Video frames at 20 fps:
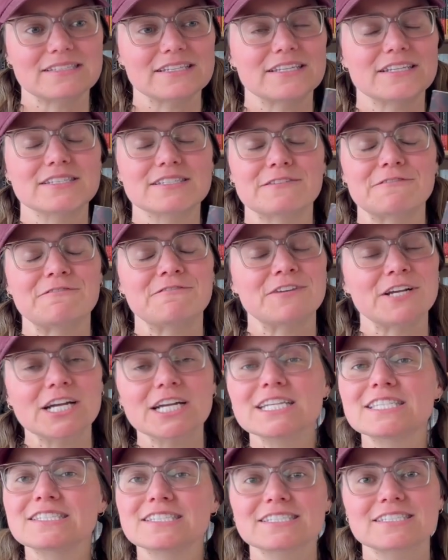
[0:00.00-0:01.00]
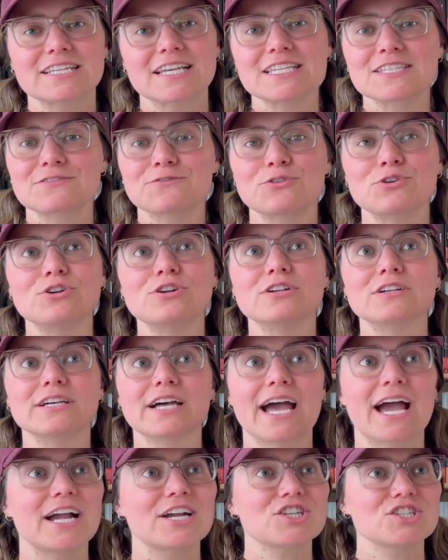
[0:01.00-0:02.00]
It is a very successful
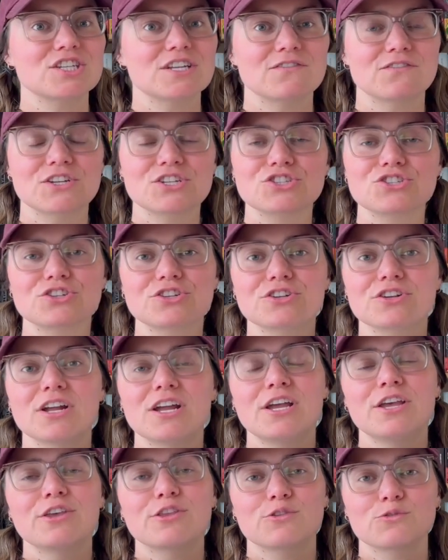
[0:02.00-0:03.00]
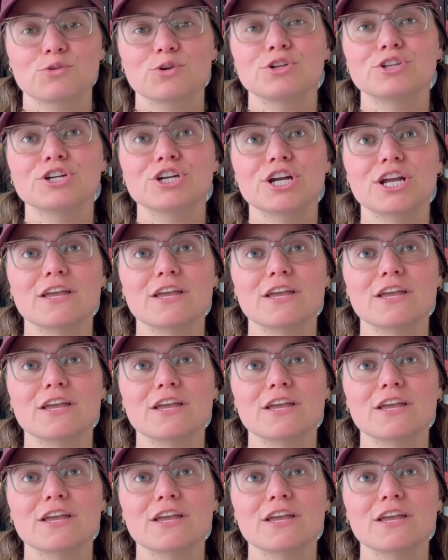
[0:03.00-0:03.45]
action adventure thriller.